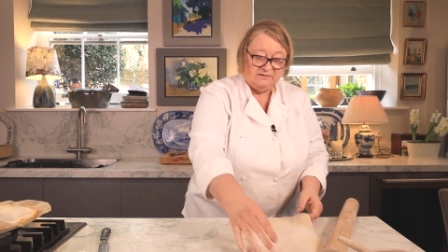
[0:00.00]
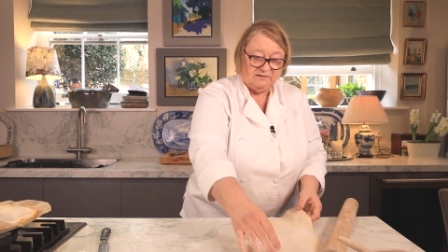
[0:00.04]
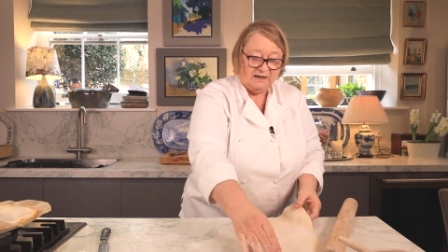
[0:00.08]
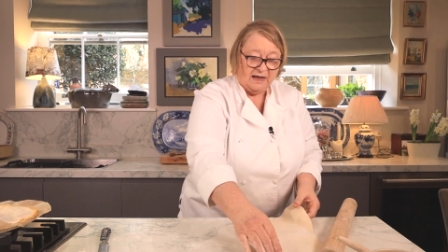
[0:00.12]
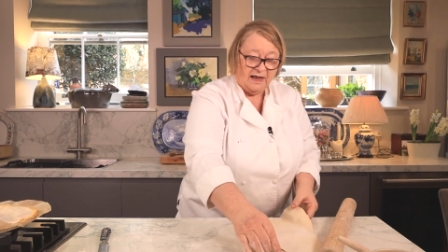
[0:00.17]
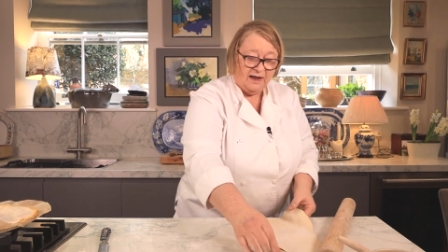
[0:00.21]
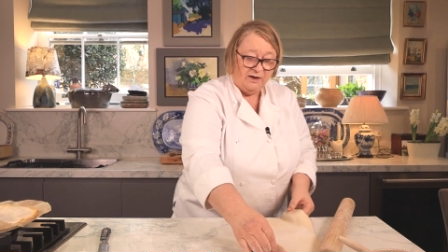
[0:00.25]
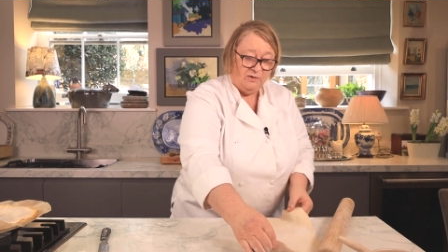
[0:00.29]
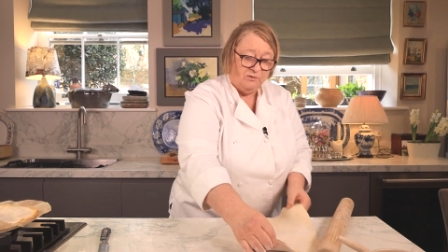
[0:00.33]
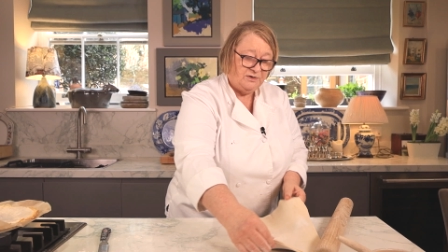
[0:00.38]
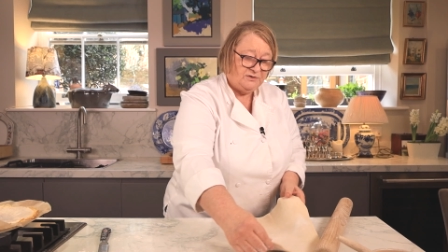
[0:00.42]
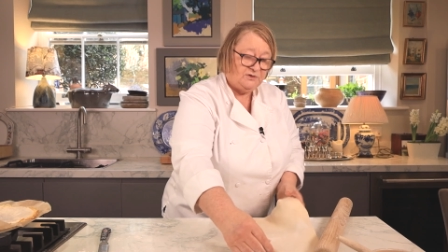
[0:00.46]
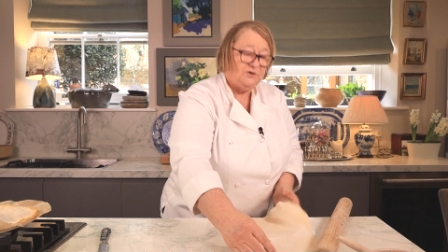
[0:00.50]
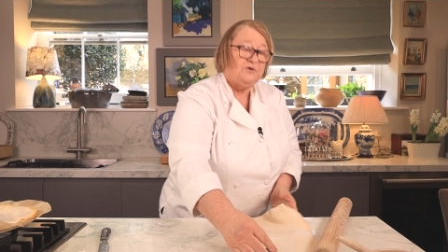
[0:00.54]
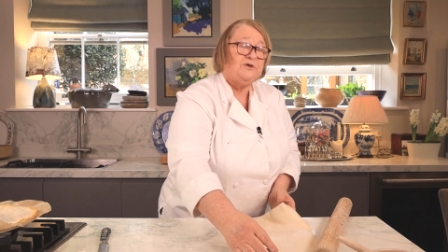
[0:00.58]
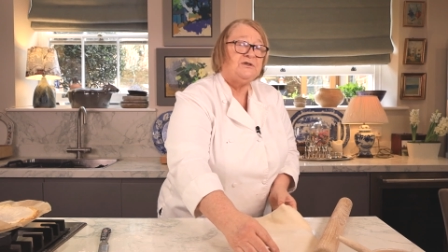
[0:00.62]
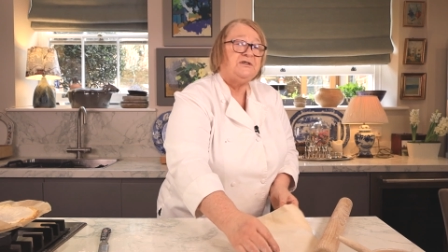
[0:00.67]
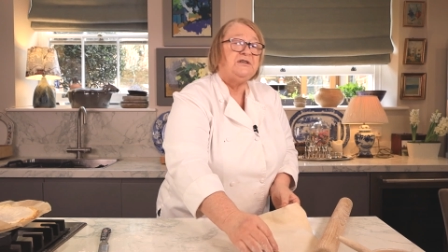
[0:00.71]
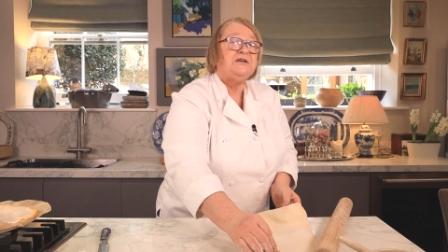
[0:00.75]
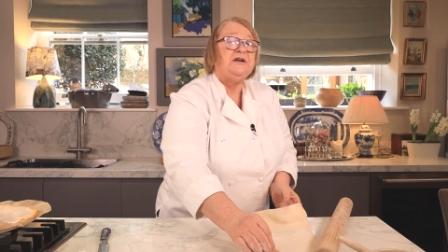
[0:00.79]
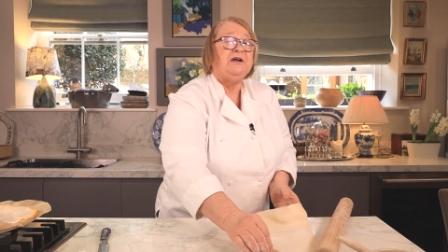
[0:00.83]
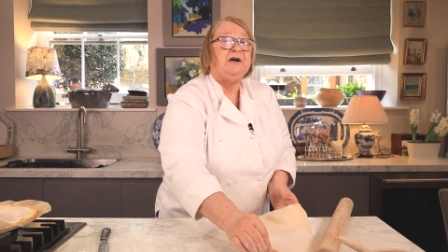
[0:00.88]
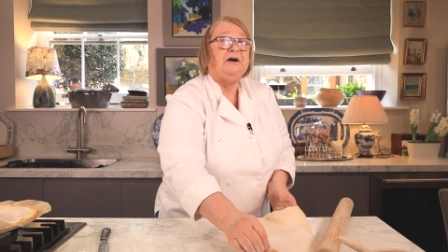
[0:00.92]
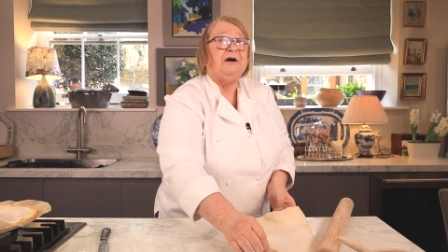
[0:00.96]
I always do it
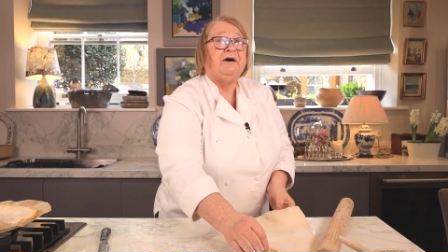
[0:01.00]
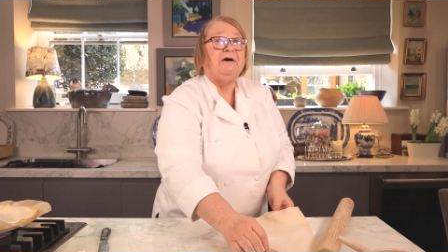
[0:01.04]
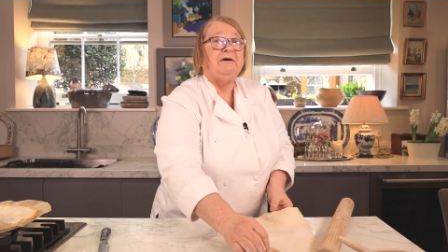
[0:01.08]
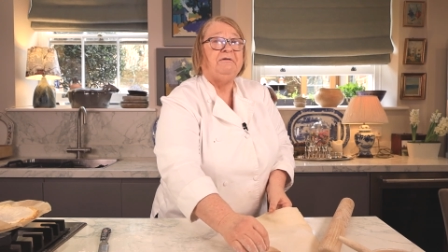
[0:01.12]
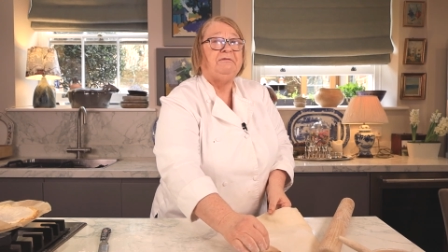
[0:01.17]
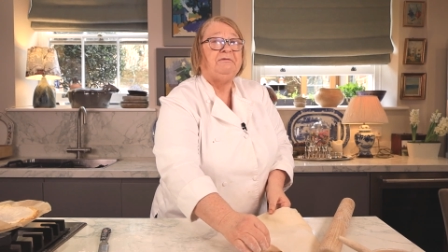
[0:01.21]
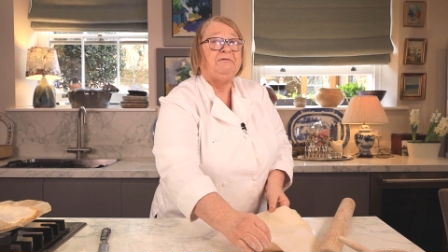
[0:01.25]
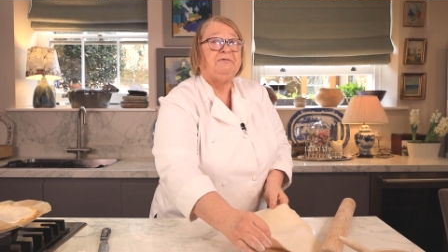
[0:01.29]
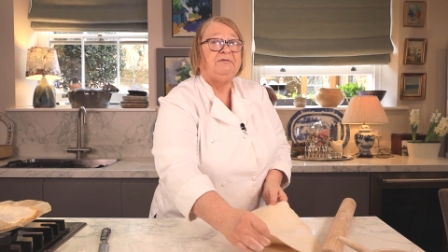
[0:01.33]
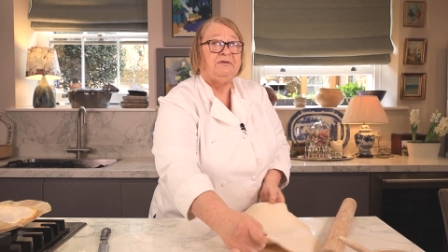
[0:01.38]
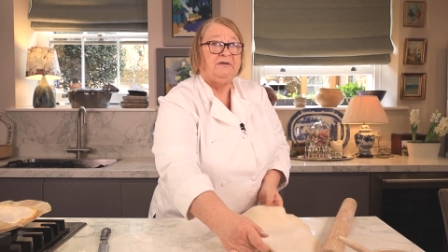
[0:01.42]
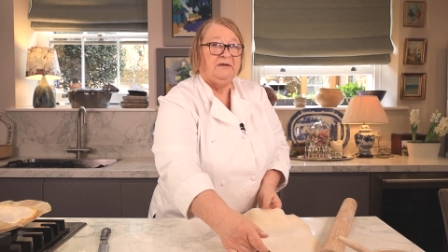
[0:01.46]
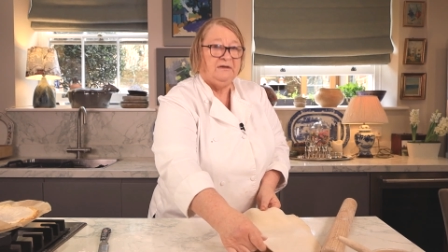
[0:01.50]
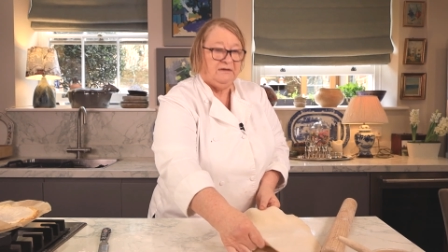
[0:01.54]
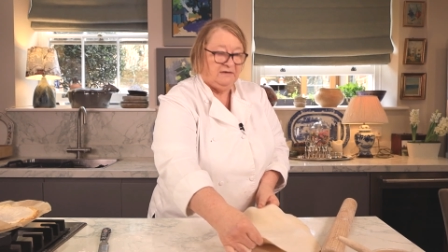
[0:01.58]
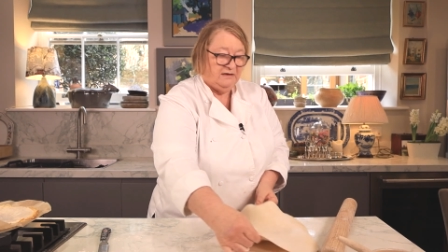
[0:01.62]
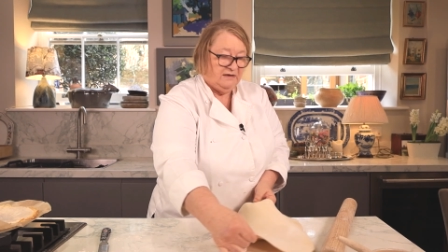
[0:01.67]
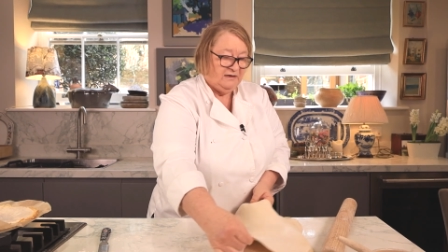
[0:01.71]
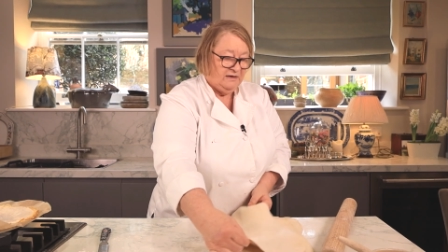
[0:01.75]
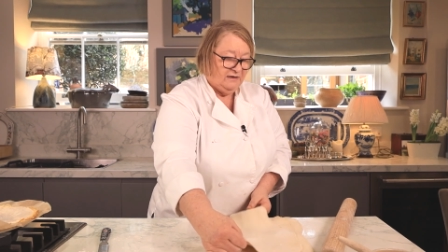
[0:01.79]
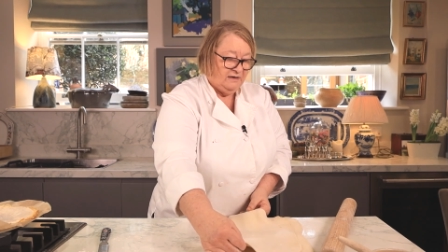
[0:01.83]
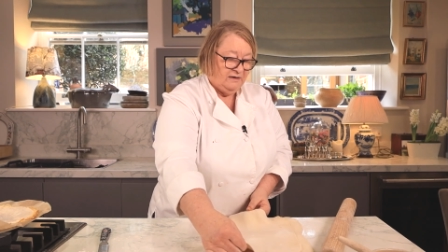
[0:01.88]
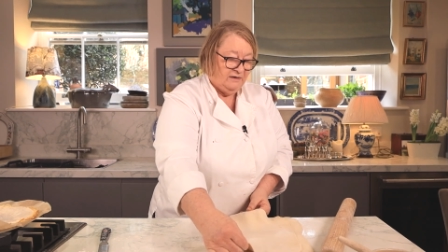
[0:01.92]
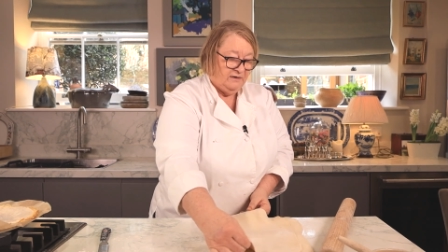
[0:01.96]
in half.
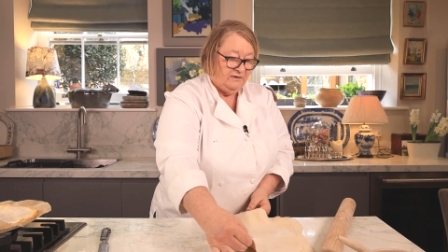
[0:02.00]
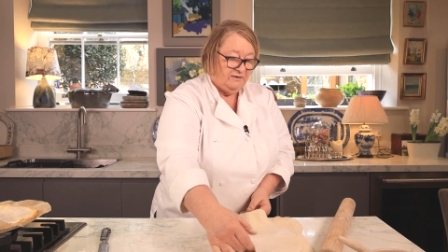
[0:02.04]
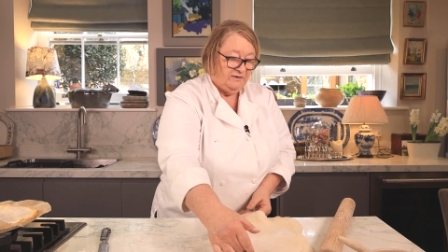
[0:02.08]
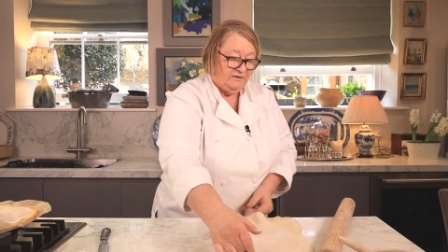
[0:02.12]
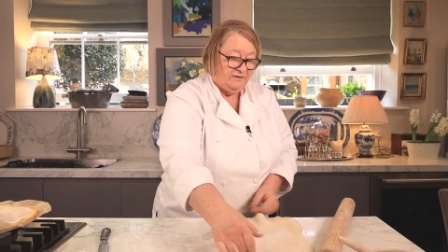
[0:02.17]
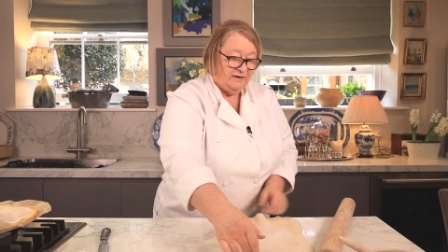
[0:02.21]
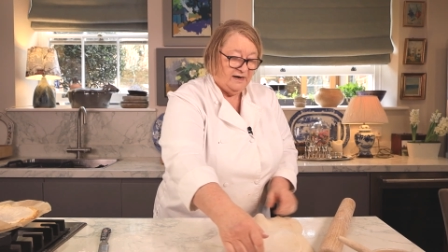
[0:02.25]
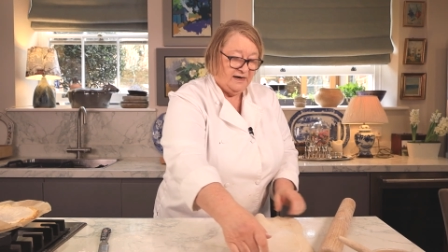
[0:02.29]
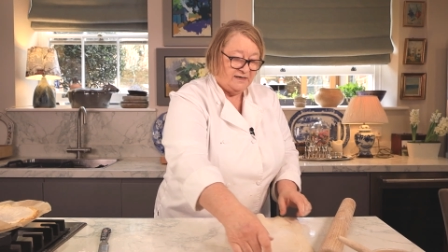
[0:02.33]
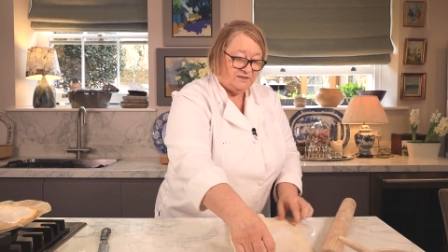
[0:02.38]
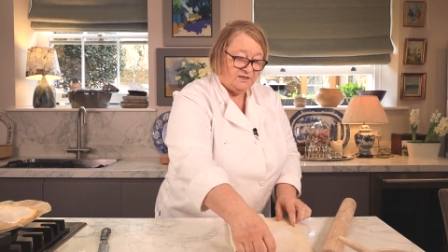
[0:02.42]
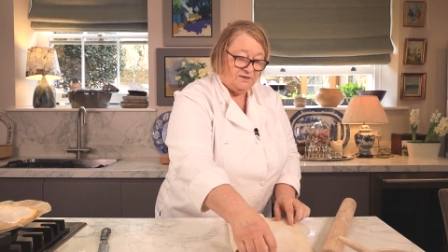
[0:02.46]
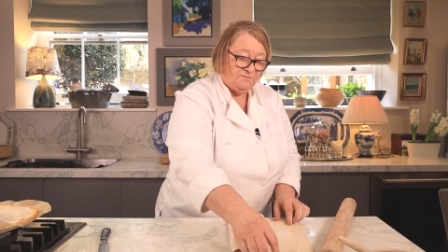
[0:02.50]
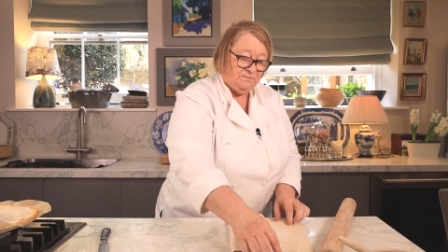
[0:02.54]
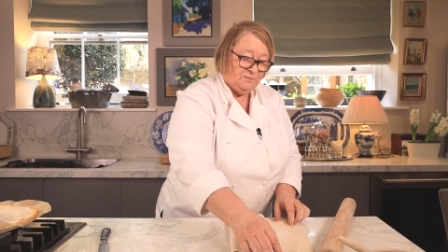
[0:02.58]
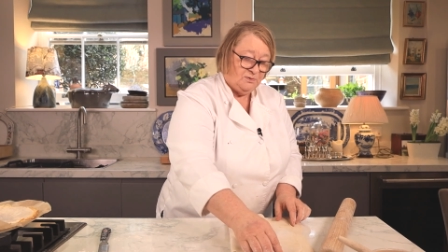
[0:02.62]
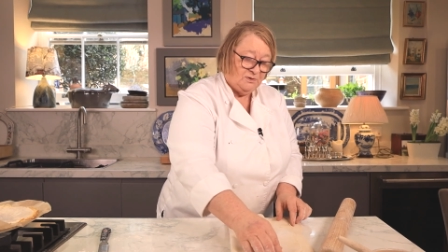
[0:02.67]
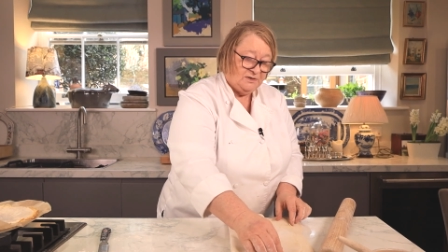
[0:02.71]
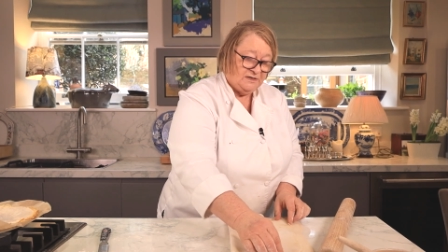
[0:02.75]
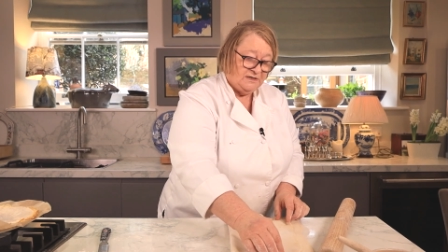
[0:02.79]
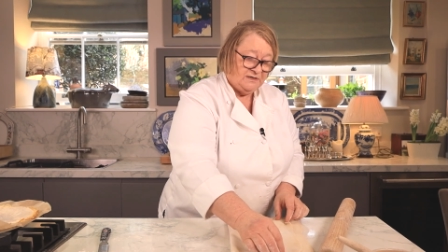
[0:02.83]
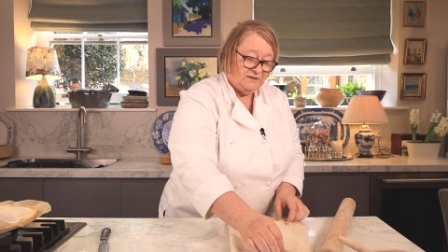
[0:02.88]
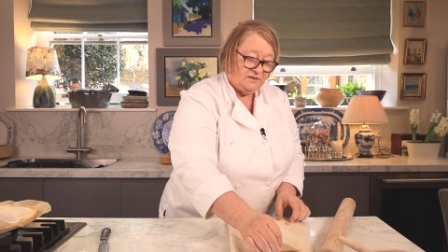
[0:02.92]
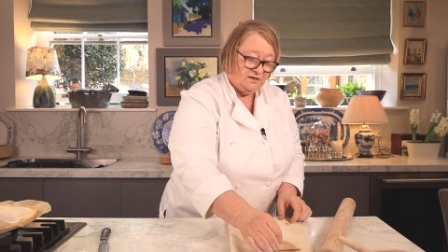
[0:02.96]
All right, so
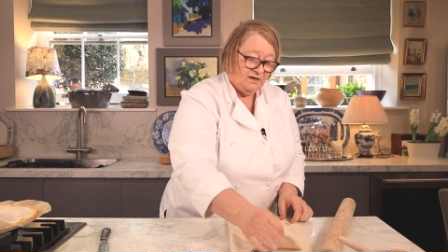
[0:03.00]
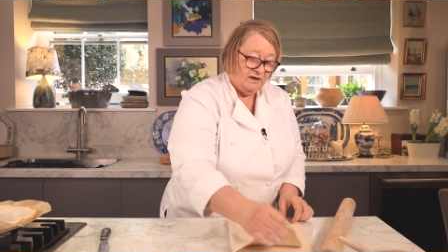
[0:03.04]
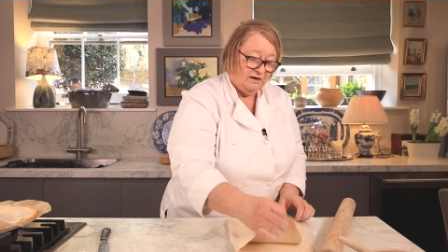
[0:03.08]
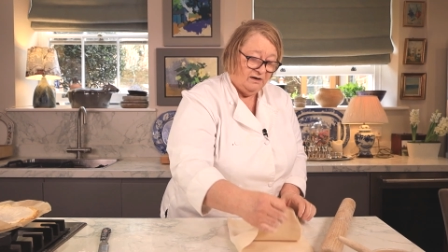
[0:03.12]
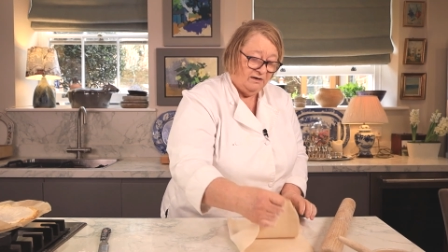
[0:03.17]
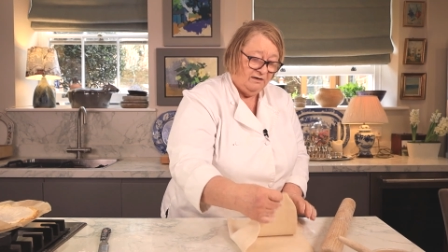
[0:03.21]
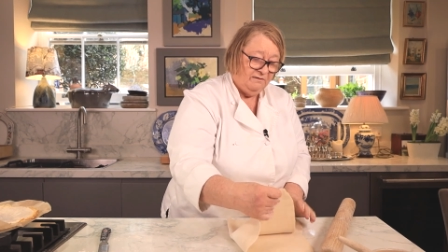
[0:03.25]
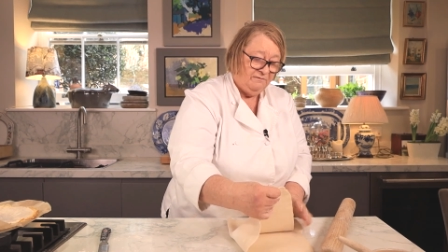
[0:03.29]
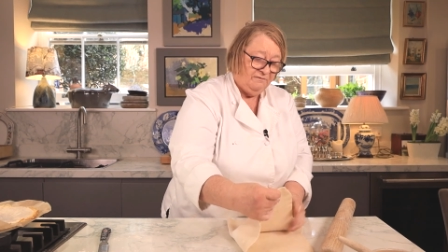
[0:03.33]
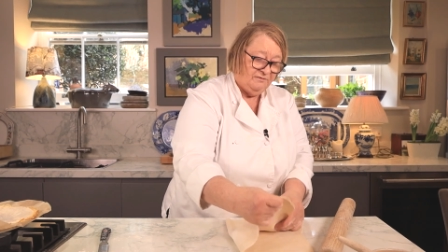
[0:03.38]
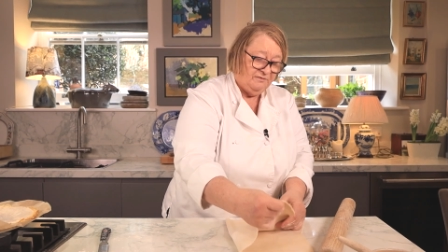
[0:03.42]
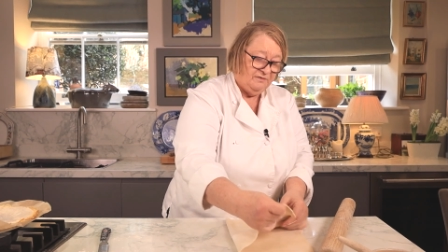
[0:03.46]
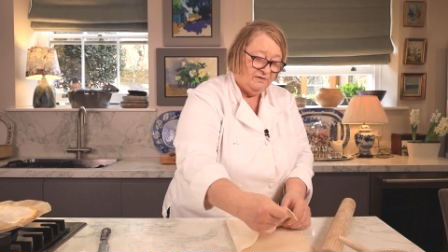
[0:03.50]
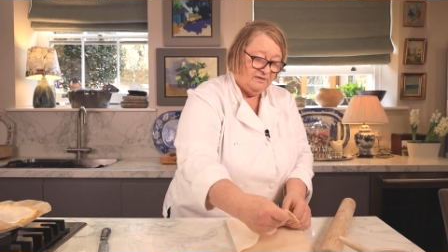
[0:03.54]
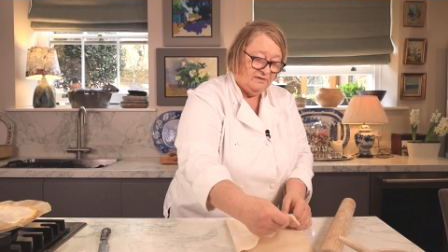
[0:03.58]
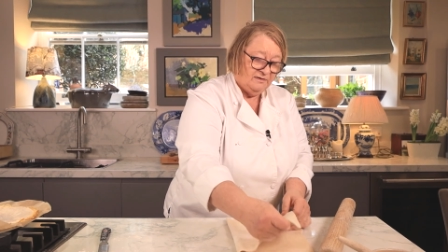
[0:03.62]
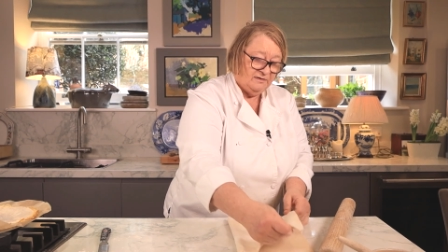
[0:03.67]
put it into half.